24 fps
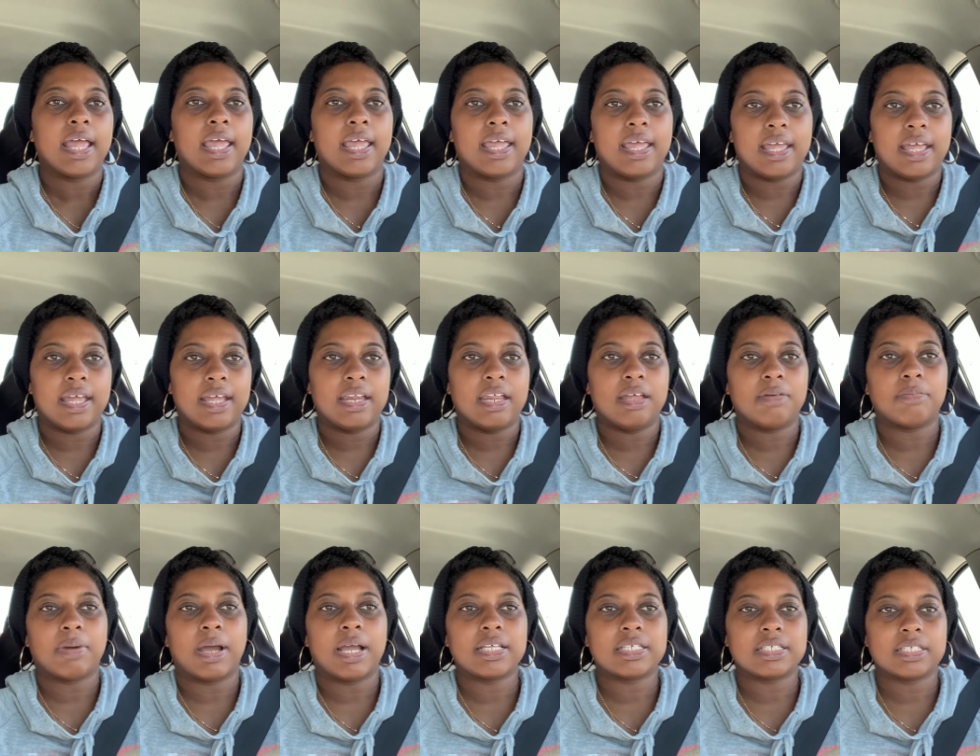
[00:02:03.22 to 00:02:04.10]
and it
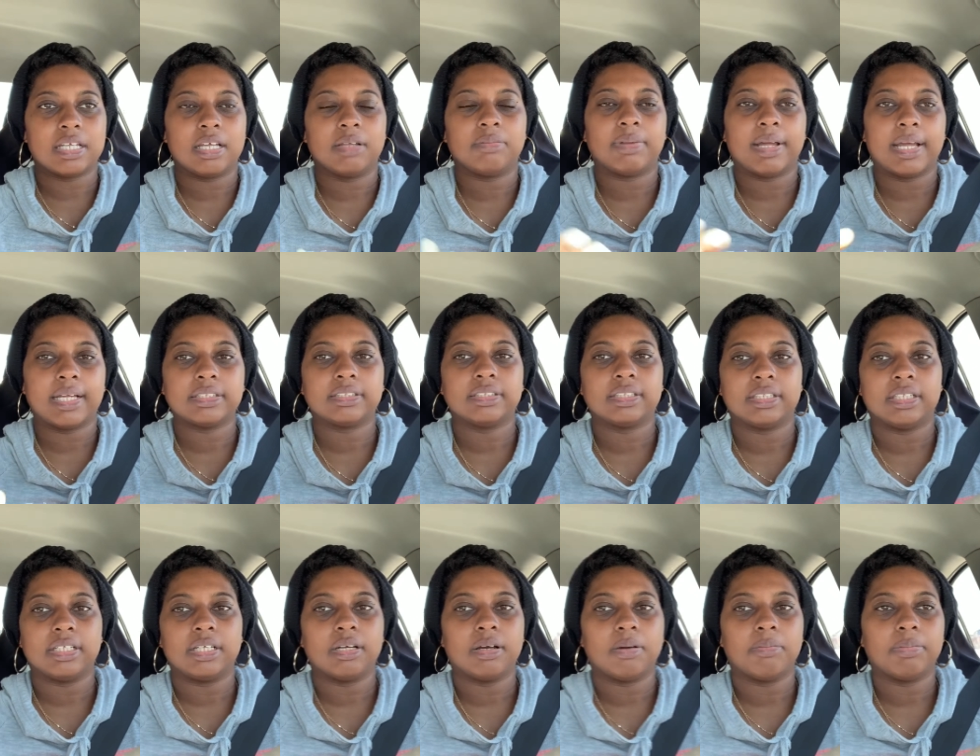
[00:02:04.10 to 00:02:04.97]
might seem like to
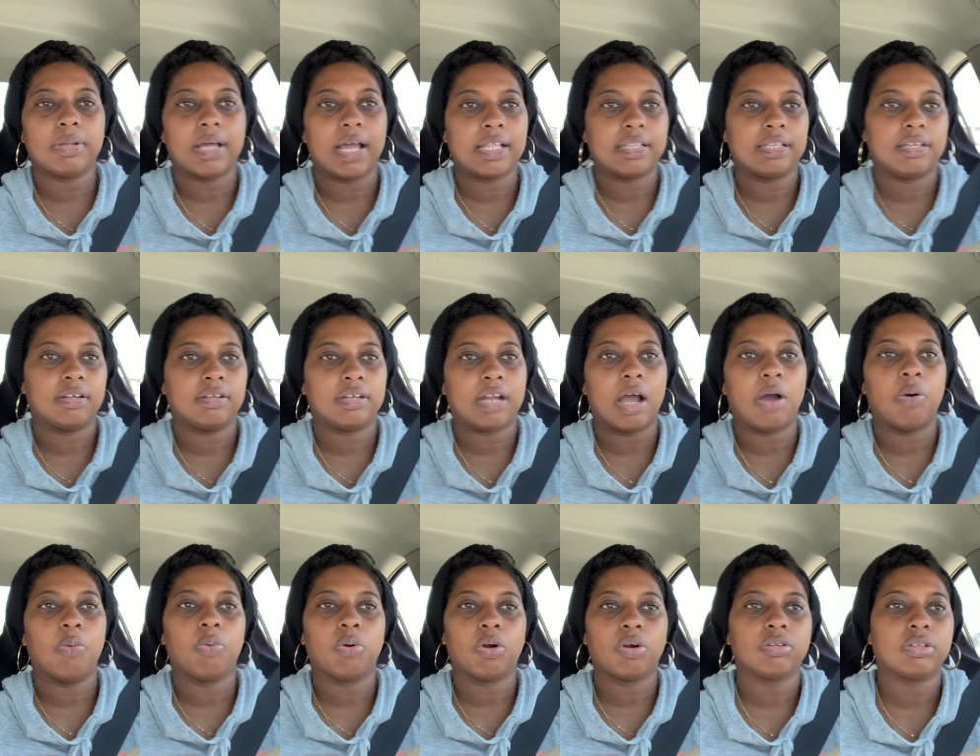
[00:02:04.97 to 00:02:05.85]
them like they're
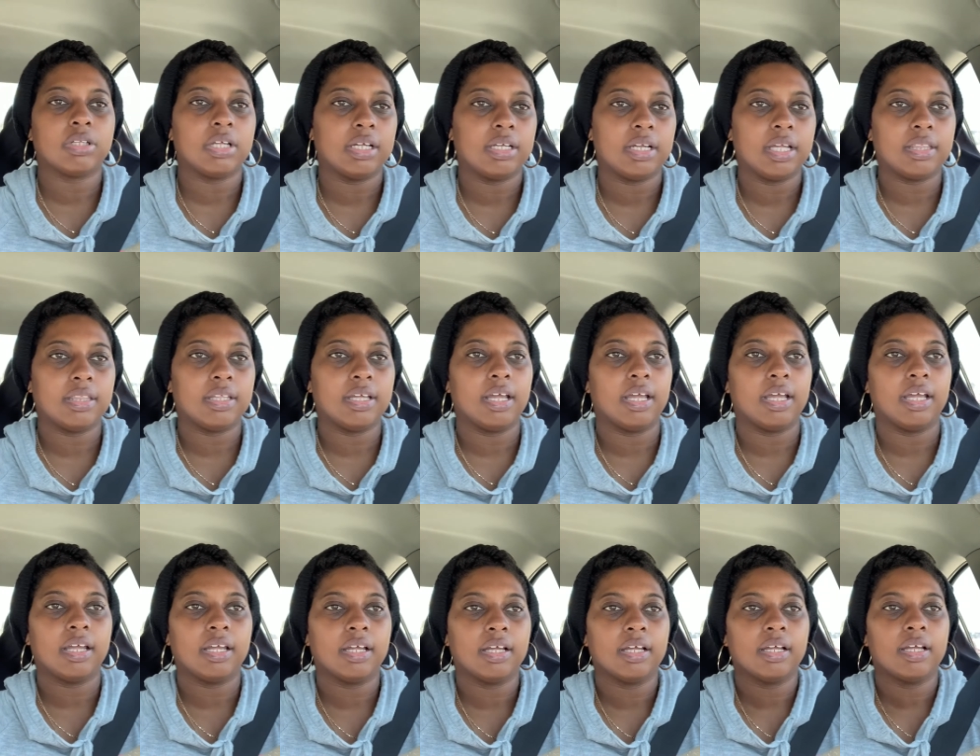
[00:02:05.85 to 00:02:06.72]
not worth
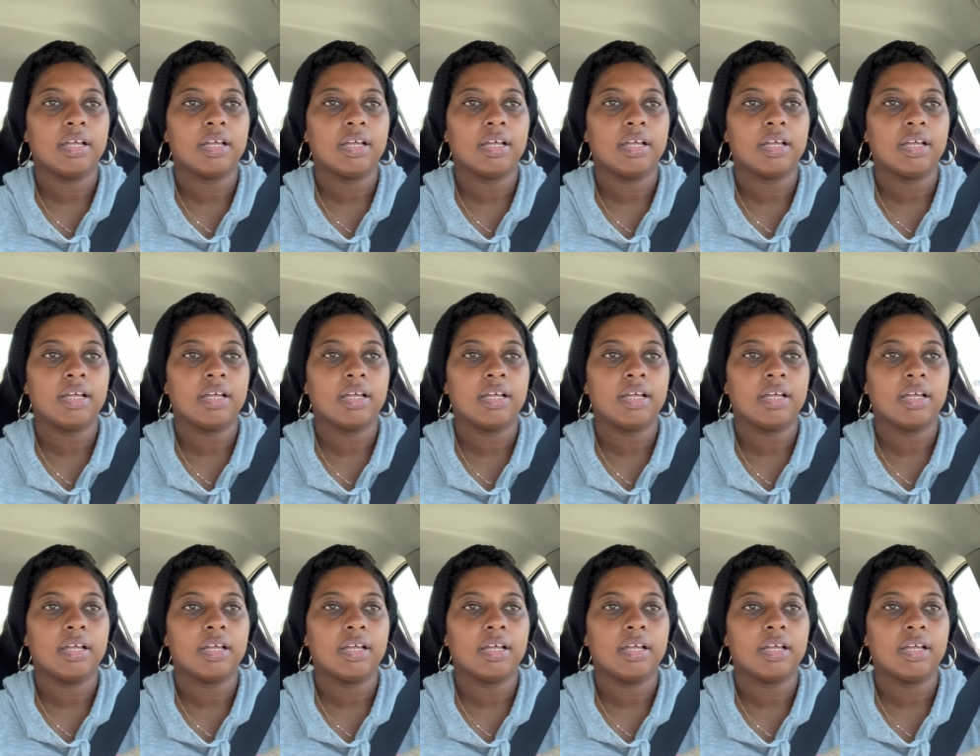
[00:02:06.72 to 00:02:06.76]
anything.